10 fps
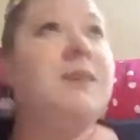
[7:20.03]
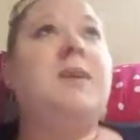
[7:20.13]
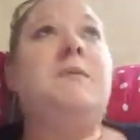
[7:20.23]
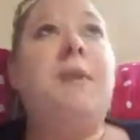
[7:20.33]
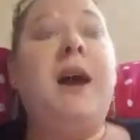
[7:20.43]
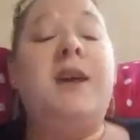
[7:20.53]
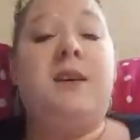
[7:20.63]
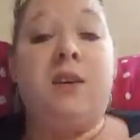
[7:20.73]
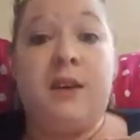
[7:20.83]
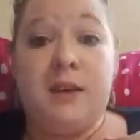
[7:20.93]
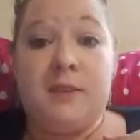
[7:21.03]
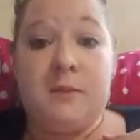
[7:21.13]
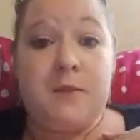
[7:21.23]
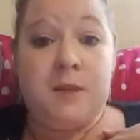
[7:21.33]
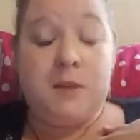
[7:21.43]
My goodness,
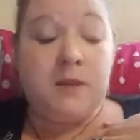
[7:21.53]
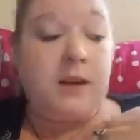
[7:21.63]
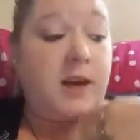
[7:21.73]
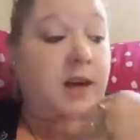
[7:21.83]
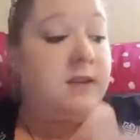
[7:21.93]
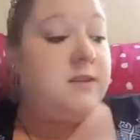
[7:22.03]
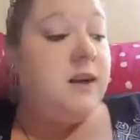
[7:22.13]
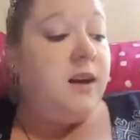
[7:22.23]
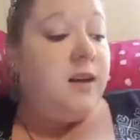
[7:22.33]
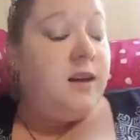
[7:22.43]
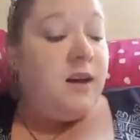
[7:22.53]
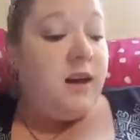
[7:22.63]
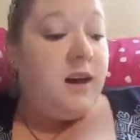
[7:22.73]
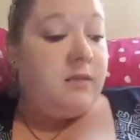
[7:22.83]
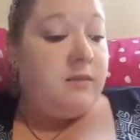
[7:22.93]
I'm so sorry, guys.
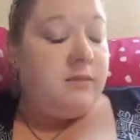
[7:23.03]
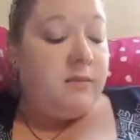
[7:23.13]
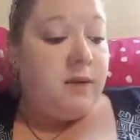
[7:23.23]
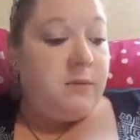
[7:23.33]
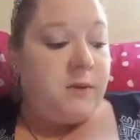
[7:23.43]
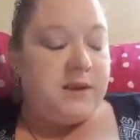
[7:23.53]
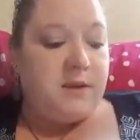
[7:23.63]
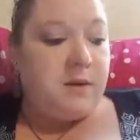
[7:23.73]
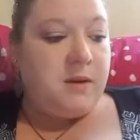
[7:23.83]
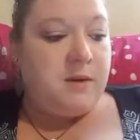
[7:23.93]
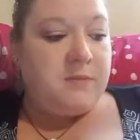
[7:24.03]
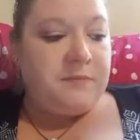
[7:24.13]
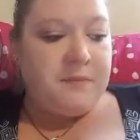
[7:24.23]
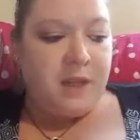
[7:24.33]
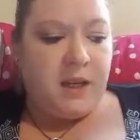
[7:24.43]
I don't know what's going
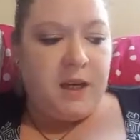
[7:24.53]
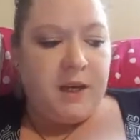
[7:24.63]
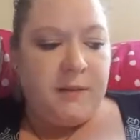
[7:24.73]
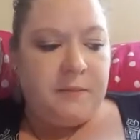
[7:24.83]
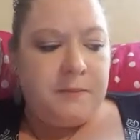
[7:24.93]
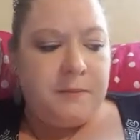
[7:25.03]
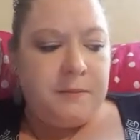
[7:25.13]
on.